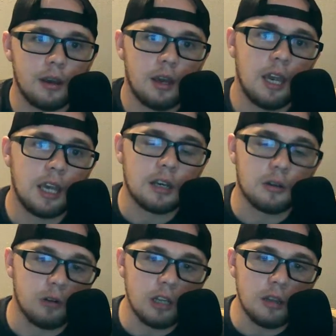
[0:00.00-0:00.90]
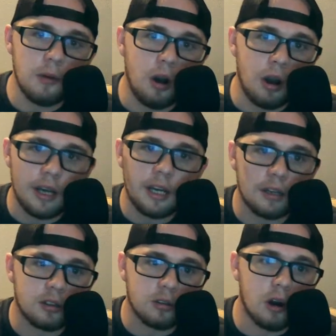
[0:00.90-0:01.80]
He can run the ball. He
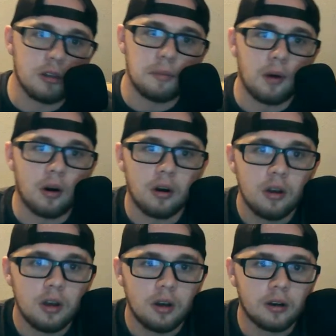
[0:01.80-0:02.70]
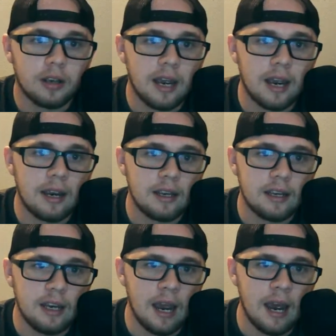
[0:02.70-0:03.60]
can throw the ball. Okay,
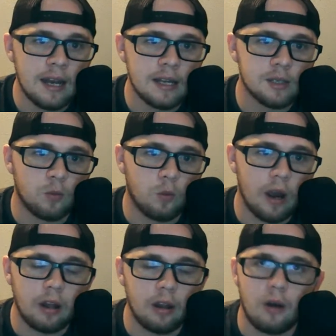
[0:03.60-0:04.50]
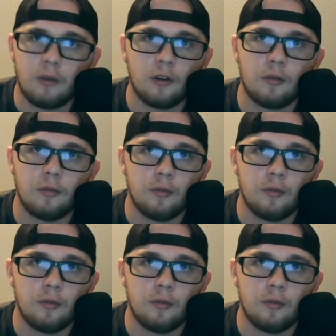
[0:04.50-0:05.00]
he has well over